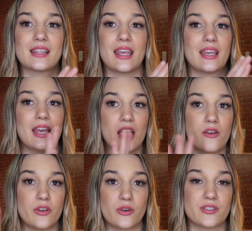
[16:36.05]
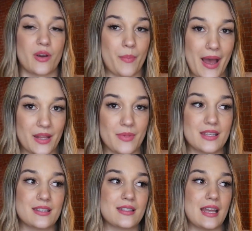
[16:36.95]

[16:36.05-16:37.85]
like Victoria's Secret body mists,